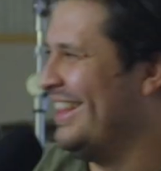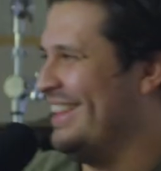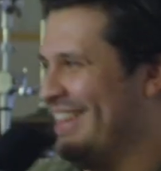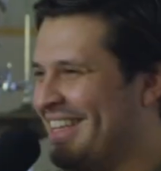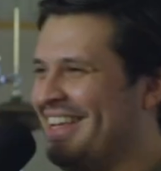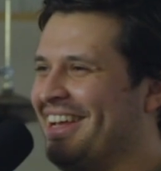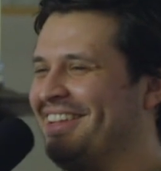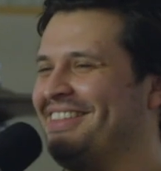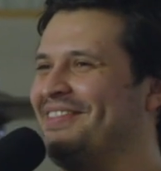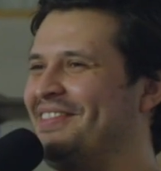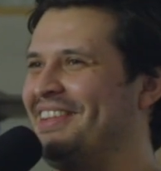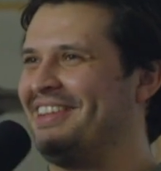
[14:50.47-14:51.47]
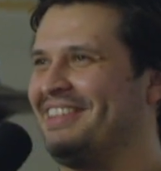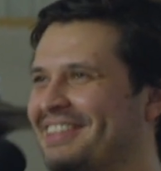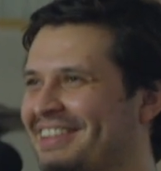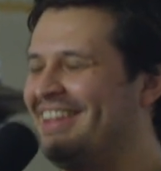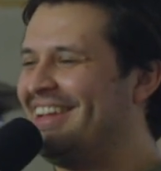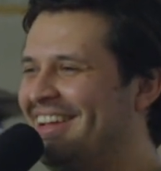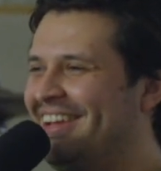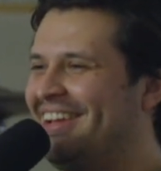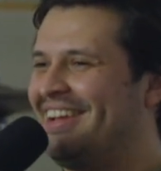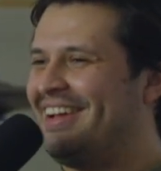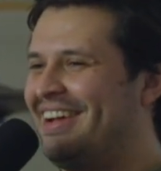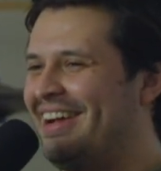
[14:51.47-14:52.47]
being. yes, I'm like,
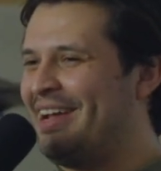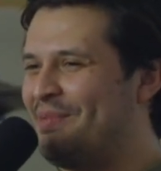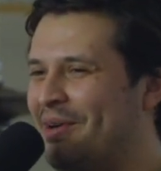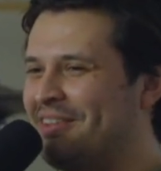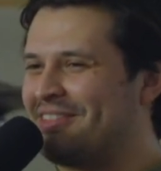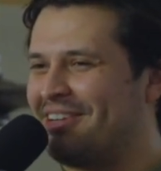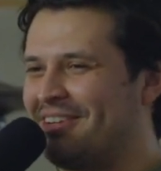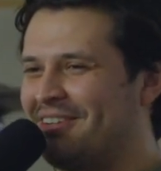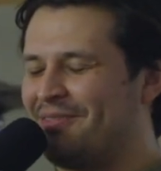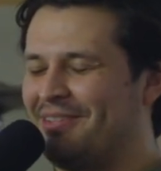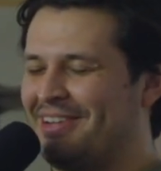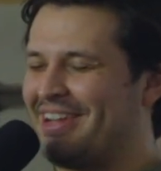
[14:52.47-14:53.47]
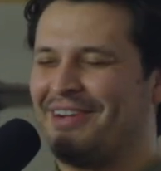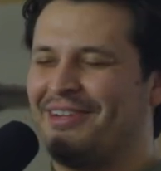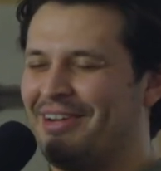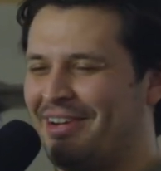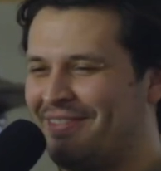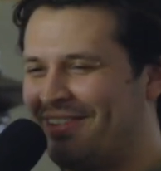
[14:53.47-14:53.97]
I am Oscar. Okay, whatever.